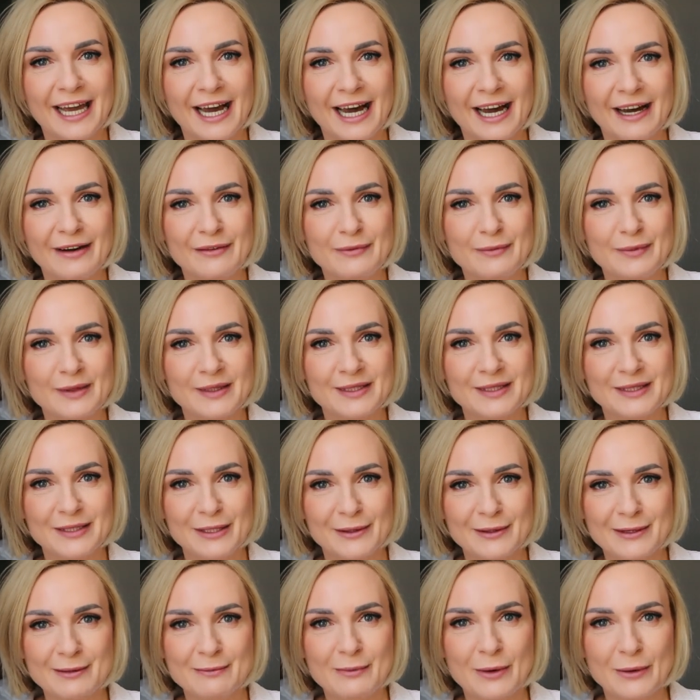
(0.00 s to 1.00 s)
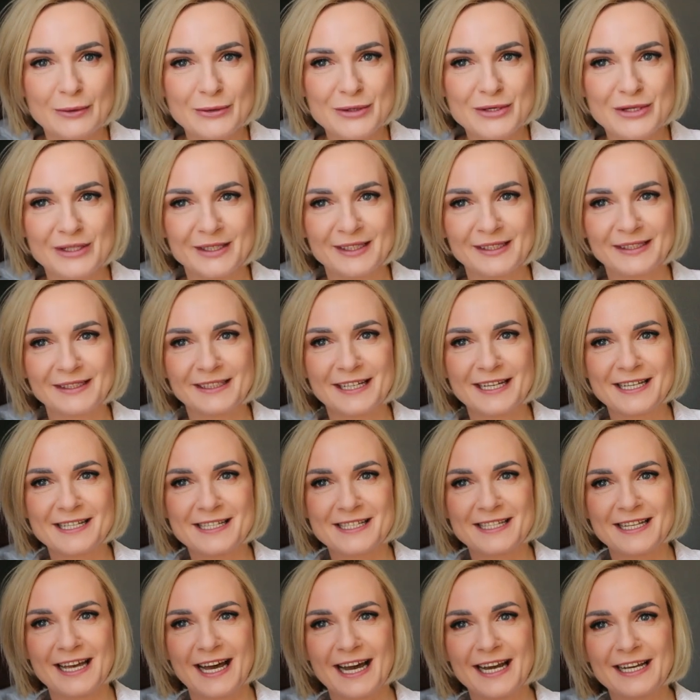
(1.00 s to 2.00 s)
I've been so emotional
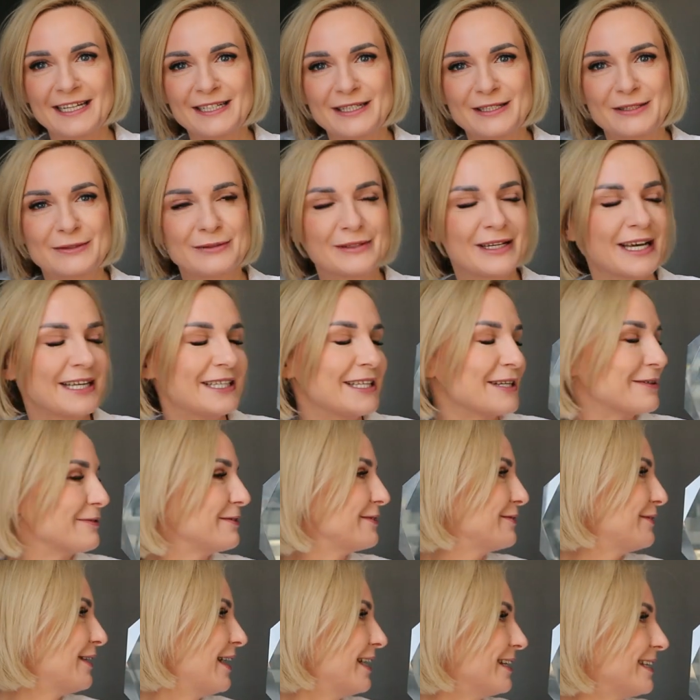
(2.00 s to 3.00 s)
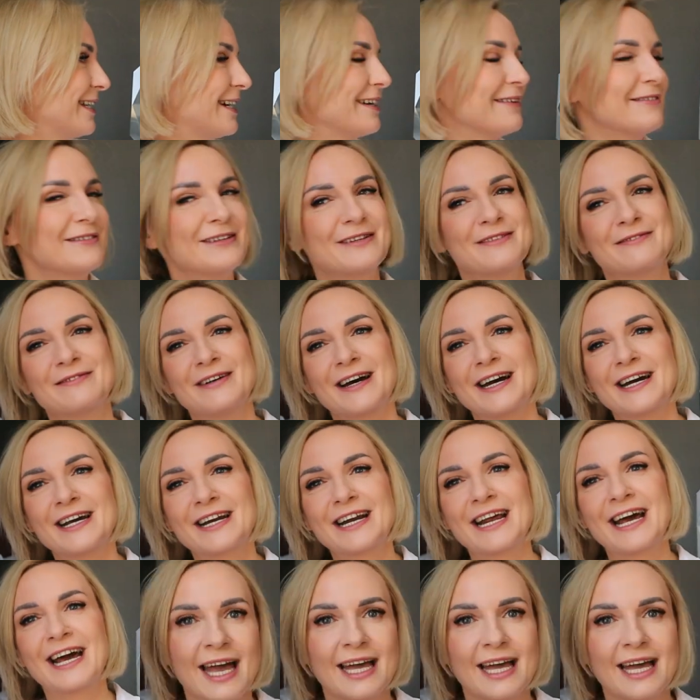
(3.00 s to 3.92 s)
last night together with Anna we were